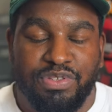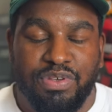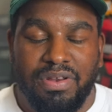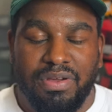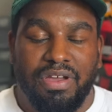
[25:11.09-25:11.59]

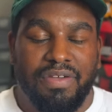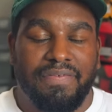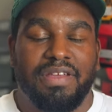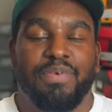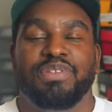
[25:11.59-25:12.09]
too long
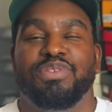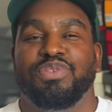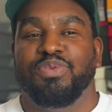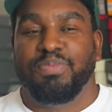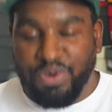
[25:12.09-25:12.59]
hopefully it wasn't
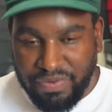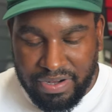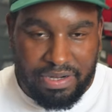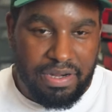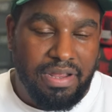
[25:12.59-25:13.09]
too
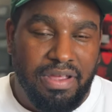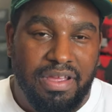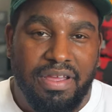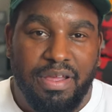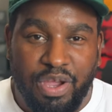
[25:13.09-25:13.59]
boring
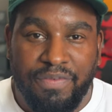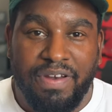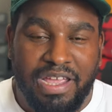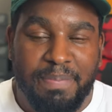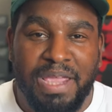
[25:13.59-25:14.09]

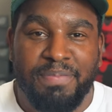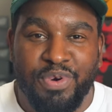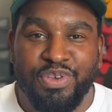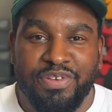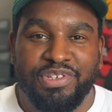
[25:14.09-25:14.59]
hopefully i can make
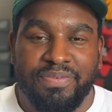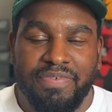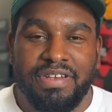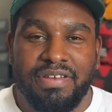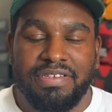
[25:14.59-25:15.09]
more youtube
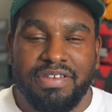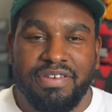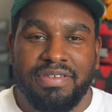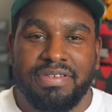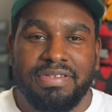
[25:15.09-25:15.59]
videos
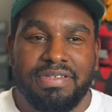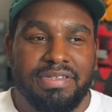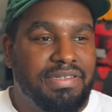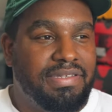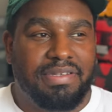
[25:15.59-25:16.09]

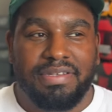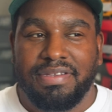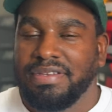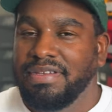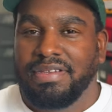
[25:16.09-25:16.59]
because
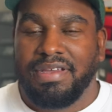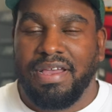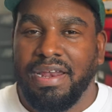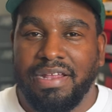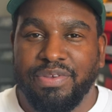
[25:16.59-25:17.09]

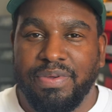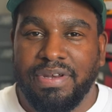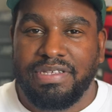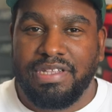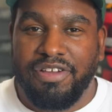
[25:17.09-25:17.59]
i like doing
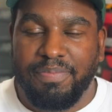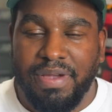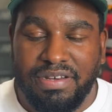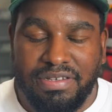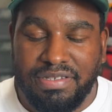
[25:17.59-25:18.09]
this stuff
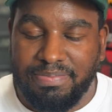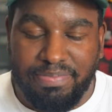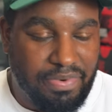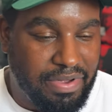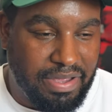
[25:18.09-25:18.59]
but i just
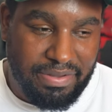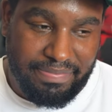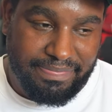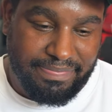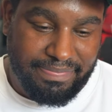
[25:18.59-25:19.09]
boy
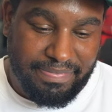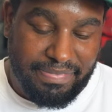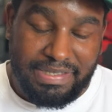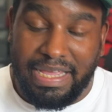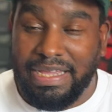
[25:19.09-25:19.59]

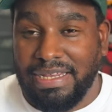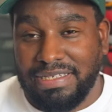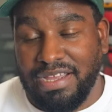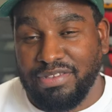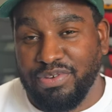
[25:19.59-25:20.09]
taking
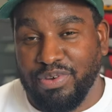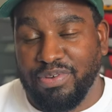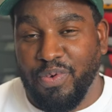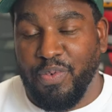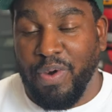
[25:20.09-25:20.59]
this out took
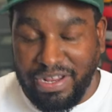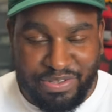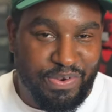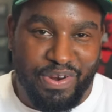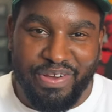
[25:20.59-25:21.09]
way
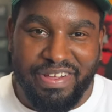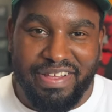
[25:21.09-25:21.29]
too long